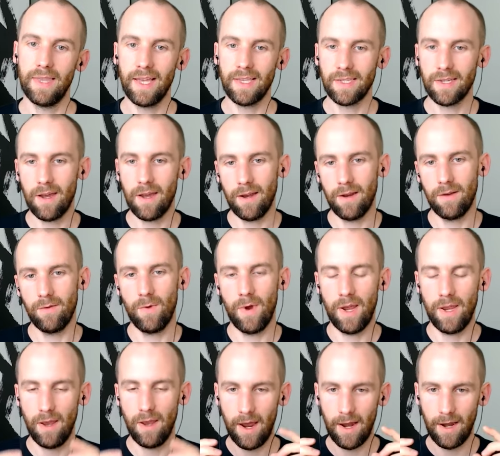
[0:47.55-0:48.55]
that's kind of
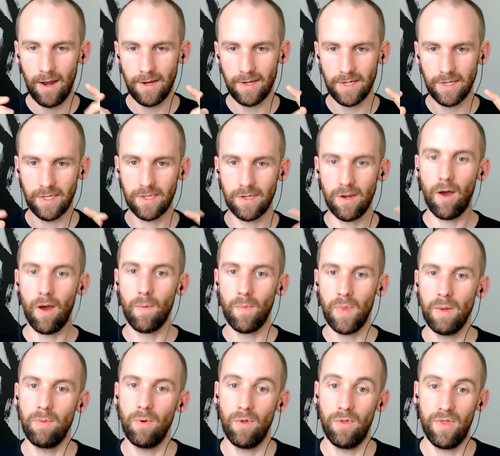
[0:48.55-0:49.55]
where i like to start
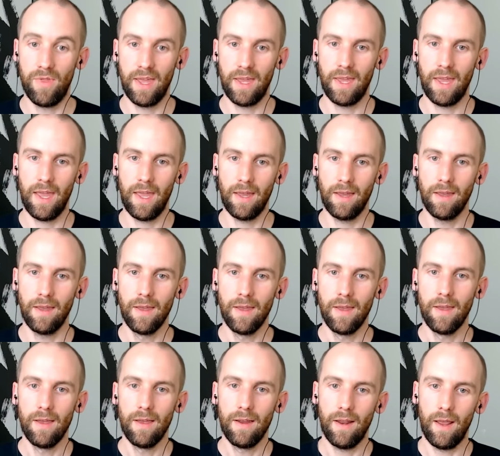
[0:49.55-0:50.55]
people thinking
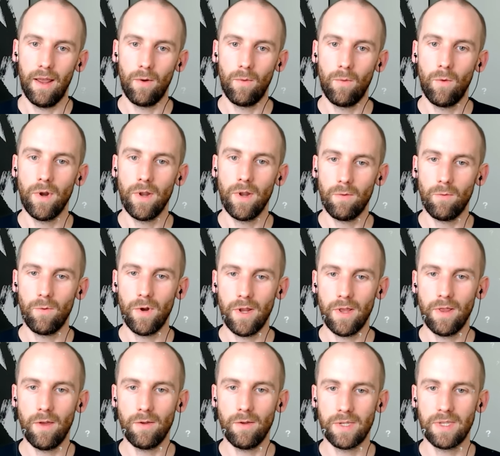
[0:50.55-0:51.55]
like what are, what
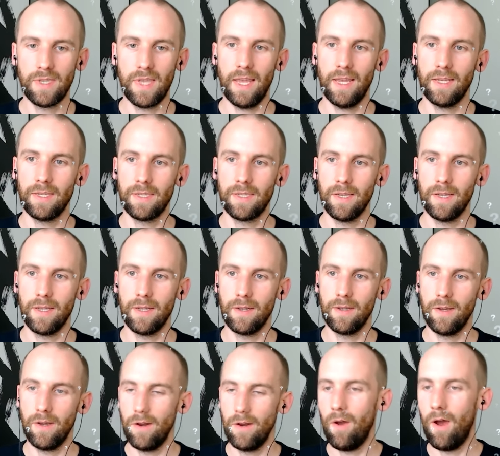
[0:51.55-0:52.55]
are those things that
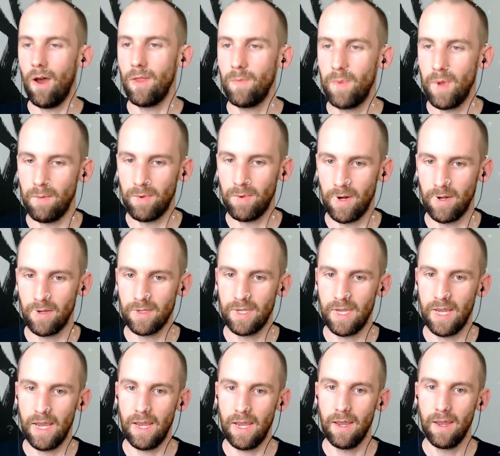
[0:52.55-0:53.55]
you know other people don't
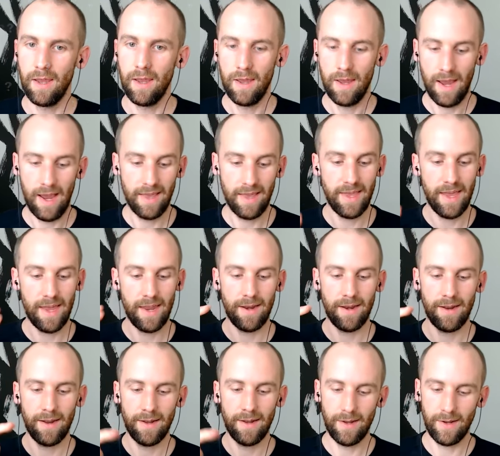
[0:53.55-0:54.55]
see and
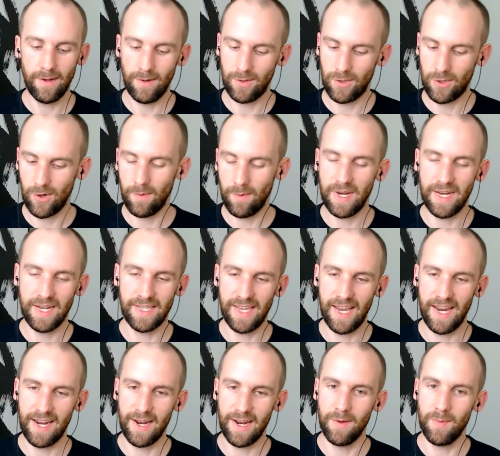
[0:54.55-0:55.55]
then stop me in a
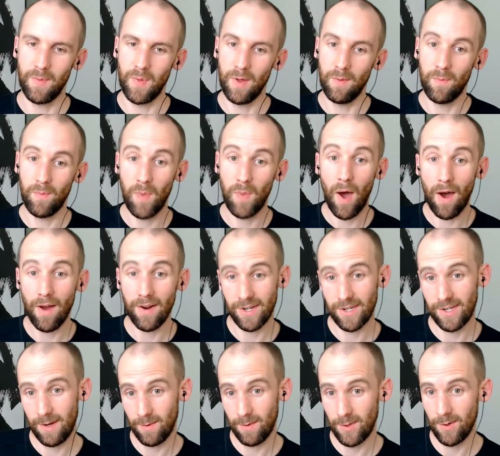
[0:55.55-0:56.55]
second but
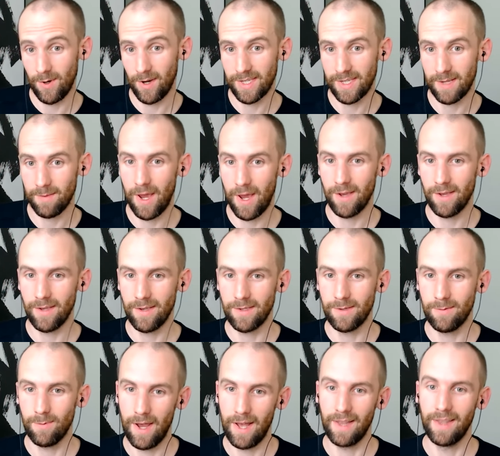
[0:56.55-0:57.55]
partnerships you asked about
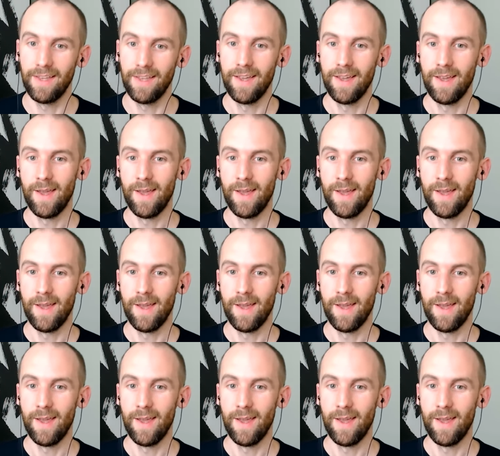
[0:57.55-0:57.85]
as well